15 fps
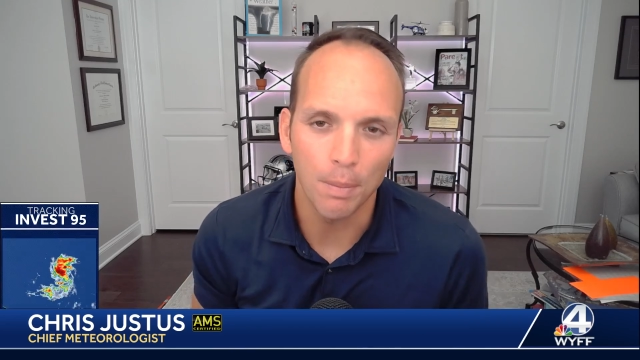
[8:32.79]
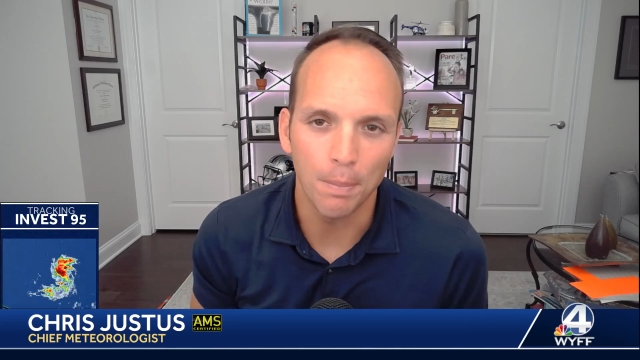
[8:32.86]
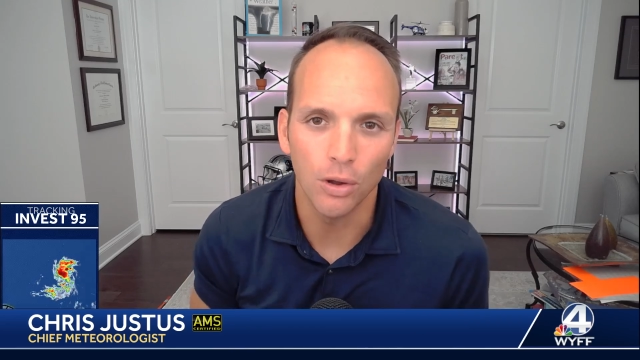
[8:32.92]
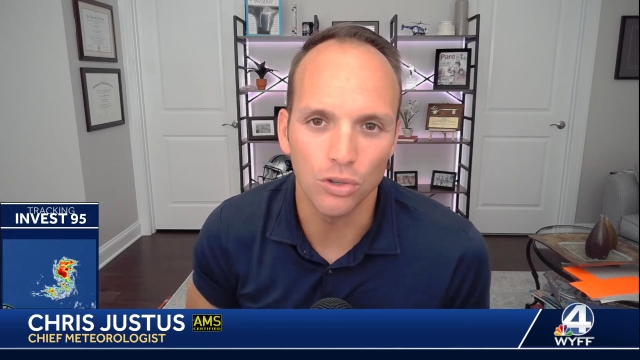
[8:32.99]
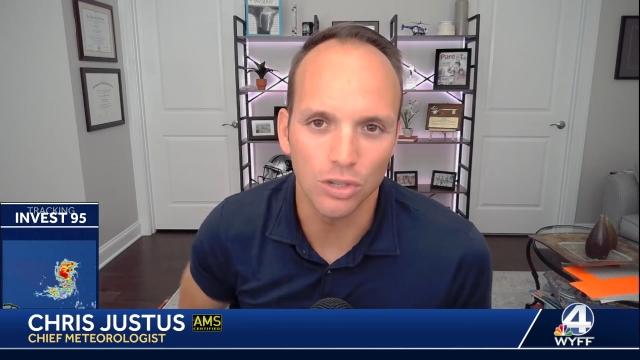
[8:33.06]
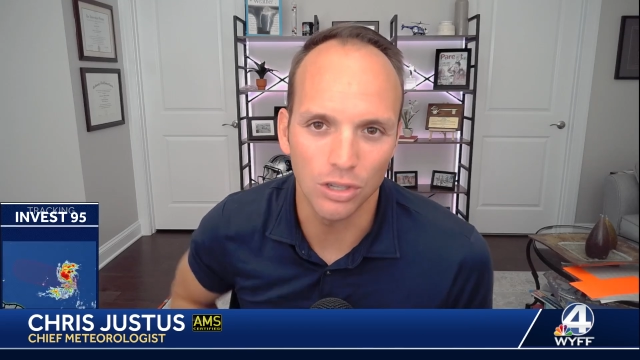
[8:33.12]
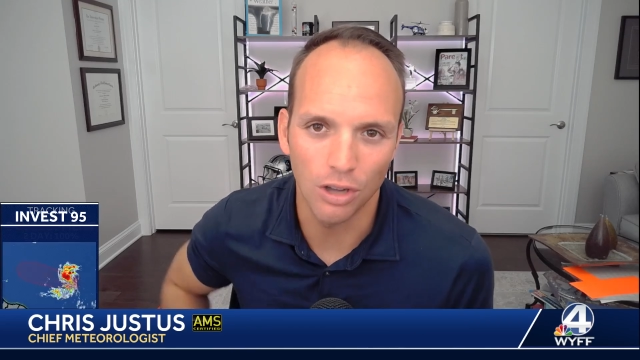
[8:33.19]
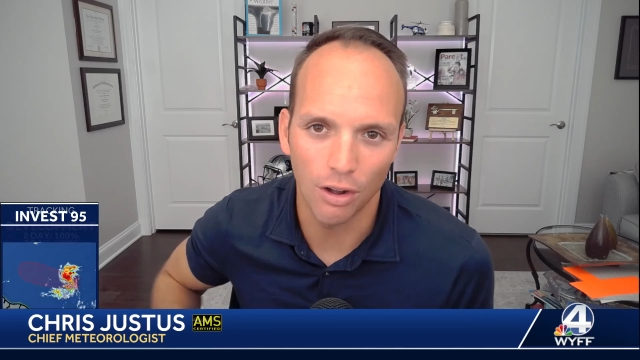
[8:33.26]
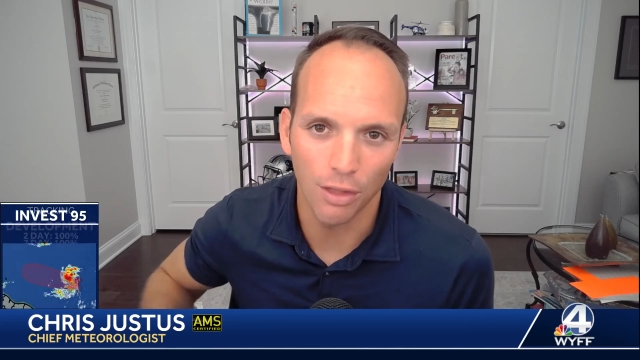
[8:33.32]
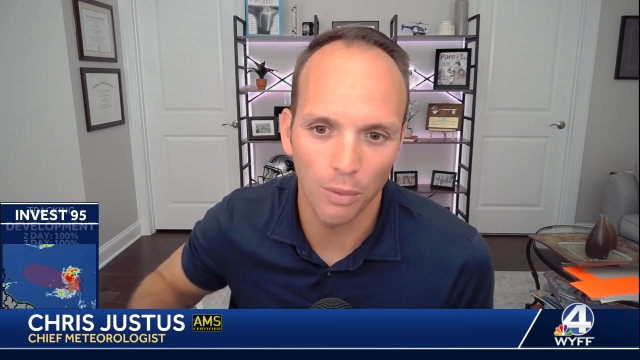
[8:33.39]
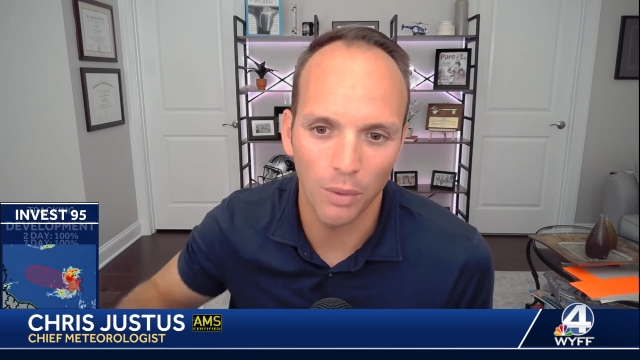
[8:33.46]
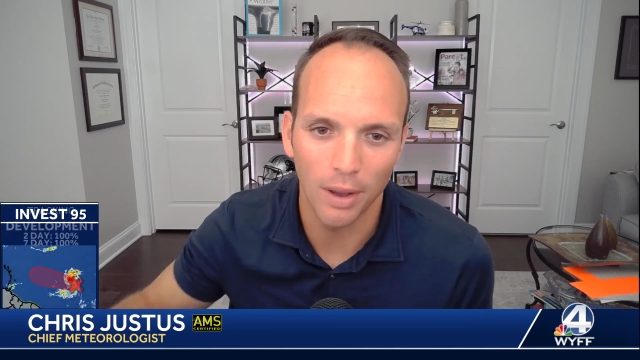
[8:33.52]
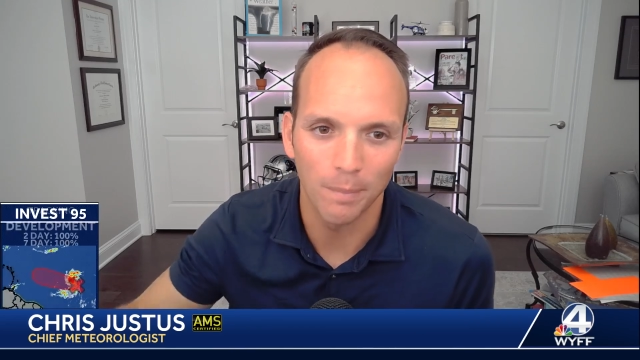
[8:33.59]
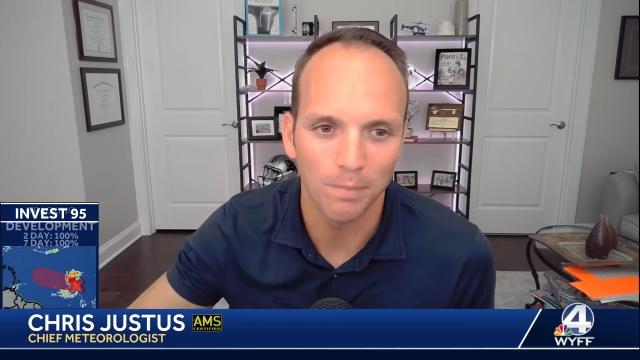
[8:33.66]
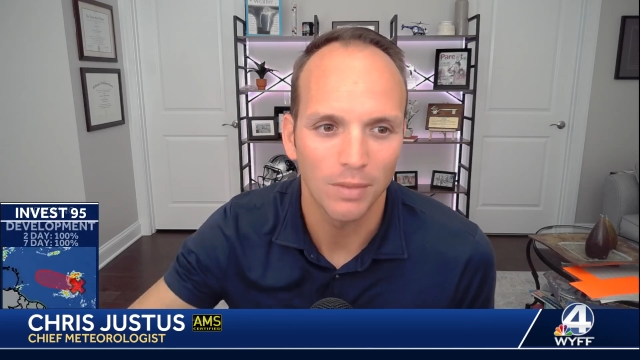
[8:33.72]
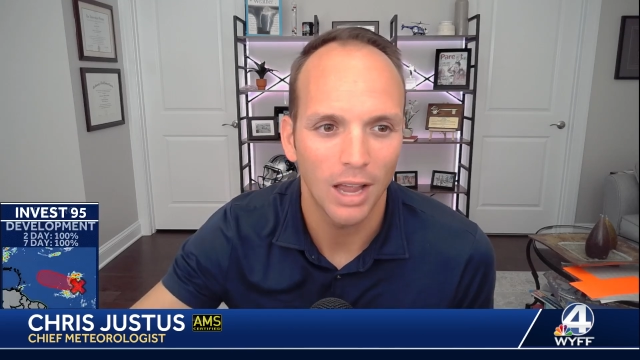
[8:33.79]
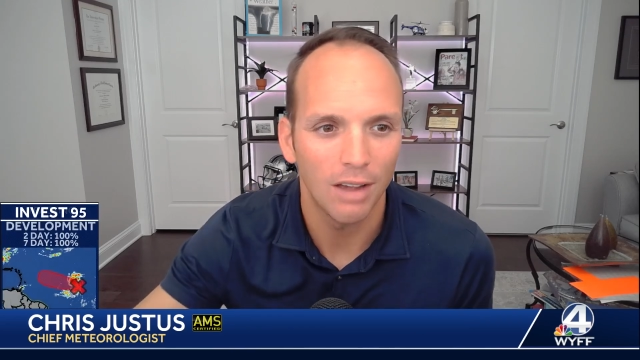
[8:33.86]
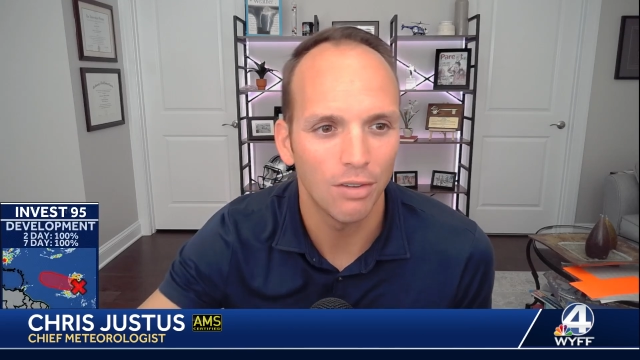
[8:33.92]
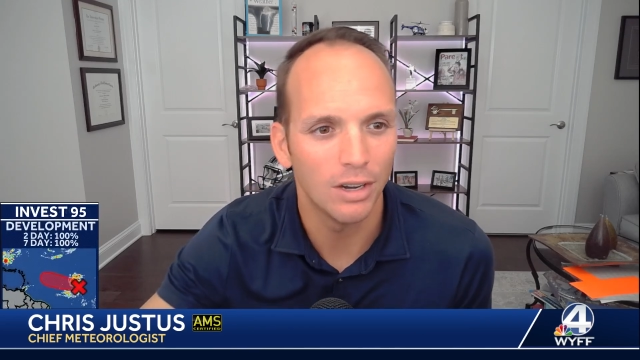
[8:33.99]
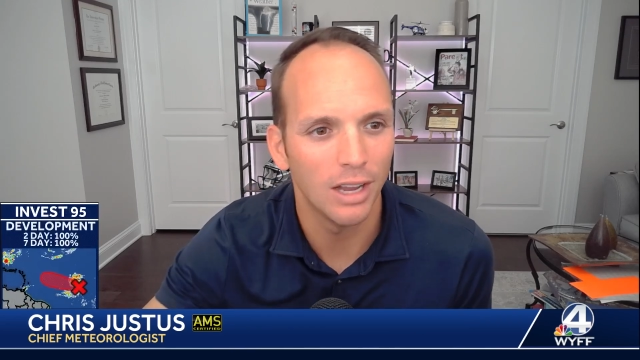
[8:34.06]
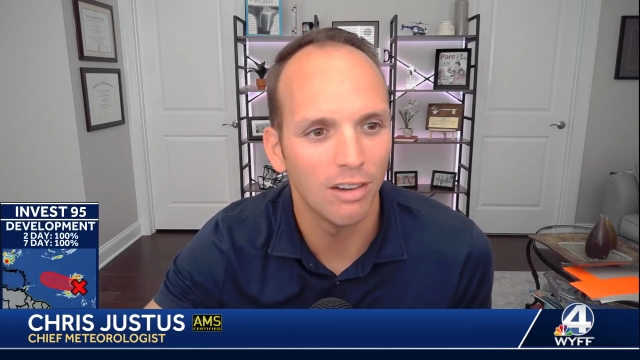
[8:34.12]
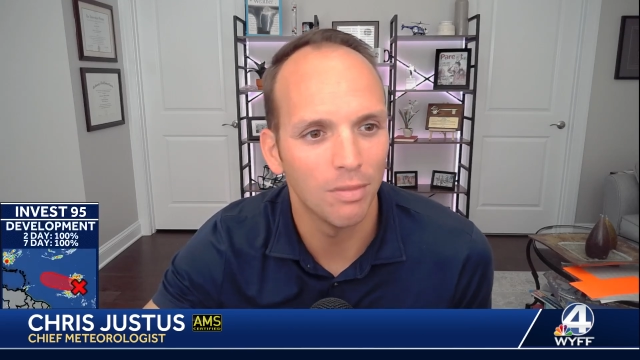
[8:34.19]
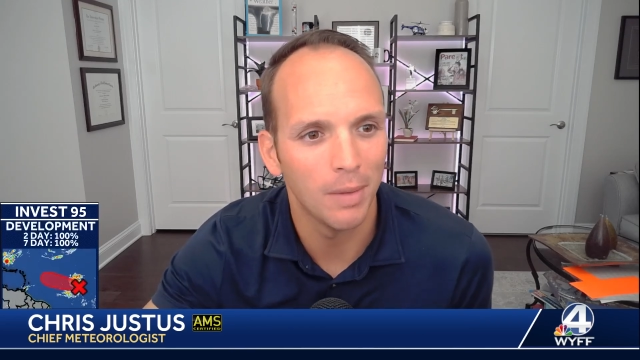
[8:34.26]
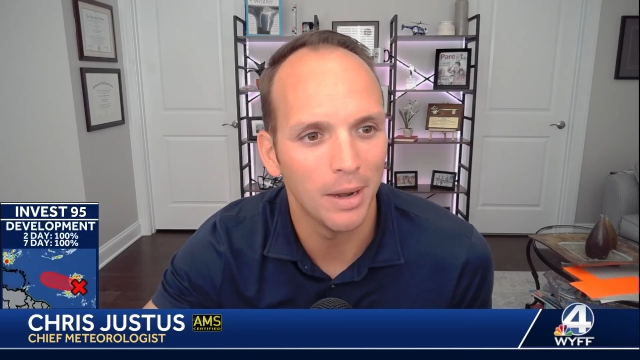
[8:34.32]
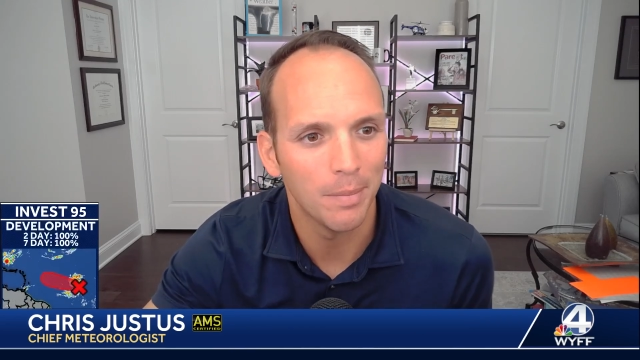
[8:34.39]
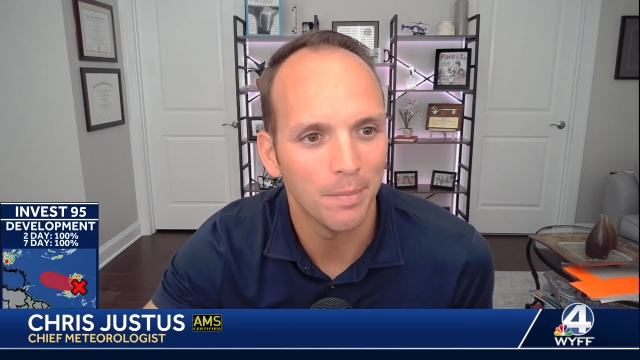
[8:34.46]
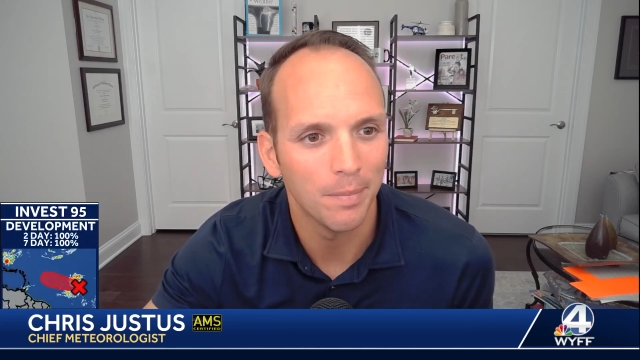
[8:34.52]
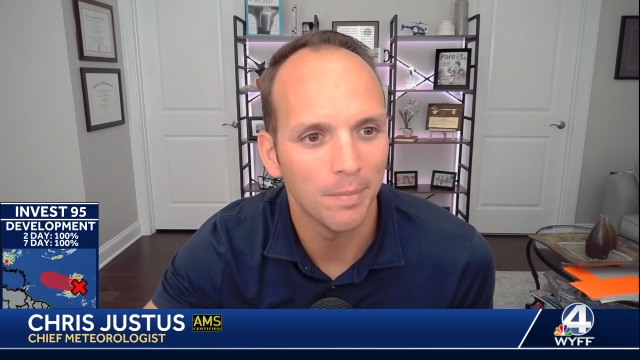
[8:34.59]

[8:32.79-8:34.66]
you posted along the way. Have a good day, everybody.